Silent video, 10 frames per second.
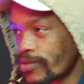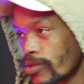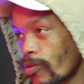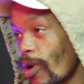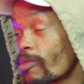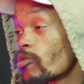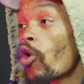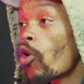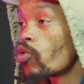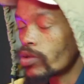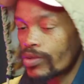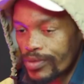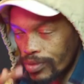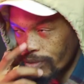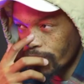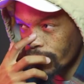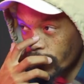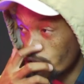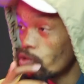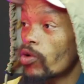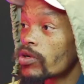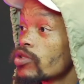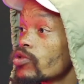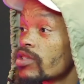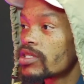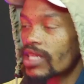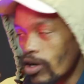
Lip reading: White people own. You cannot